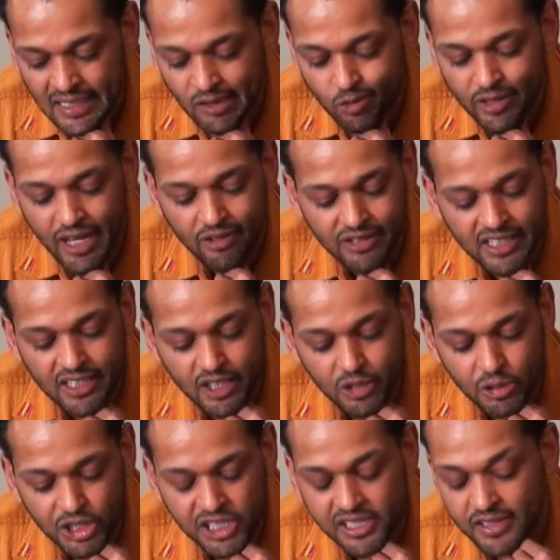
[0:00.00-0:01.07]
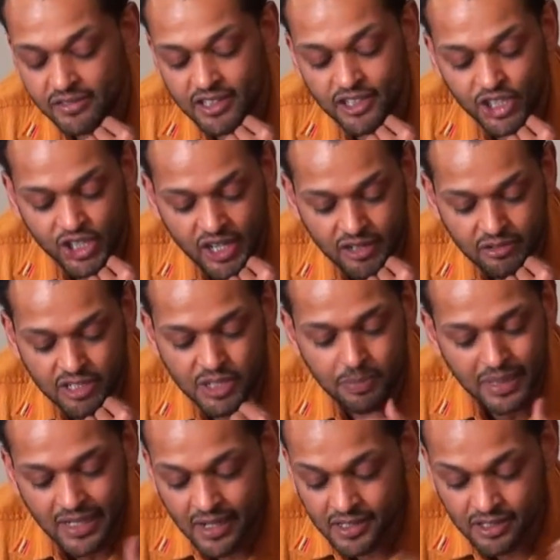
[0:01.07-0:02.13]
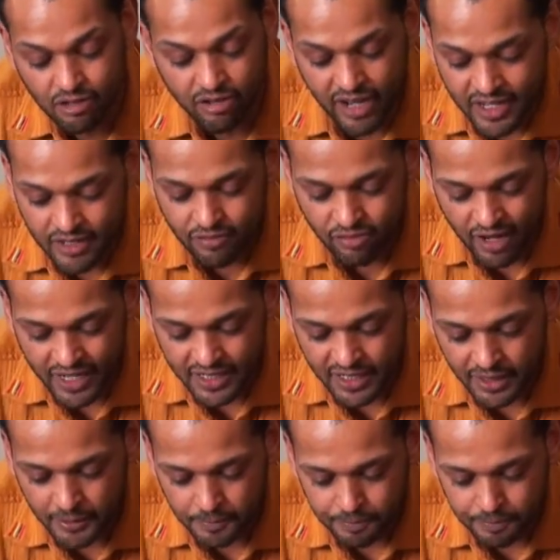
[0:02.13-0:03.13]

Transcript: without the inclusion of other genres beyond creative writing.